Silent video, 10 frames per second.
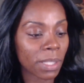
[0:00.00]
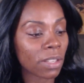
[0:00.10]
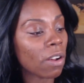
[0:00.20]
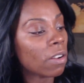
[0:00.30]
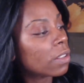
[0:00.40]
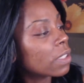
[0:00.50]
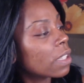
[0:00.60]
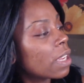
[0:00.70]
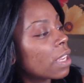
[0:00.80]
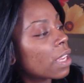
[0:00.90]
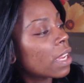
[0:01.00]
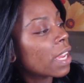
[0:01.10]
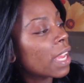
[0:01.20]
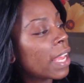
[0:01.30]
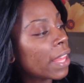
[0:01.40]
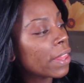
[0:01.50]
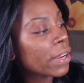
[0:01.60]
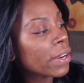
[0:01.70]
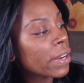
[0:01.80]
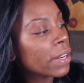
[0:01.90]
It's called
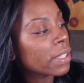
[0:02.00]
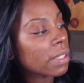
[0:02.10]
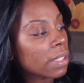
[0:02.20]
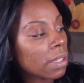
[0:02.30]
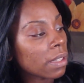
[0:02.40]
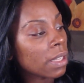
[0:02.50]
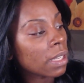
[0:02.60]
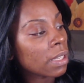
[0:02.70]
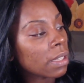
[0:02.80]
Heather Silk,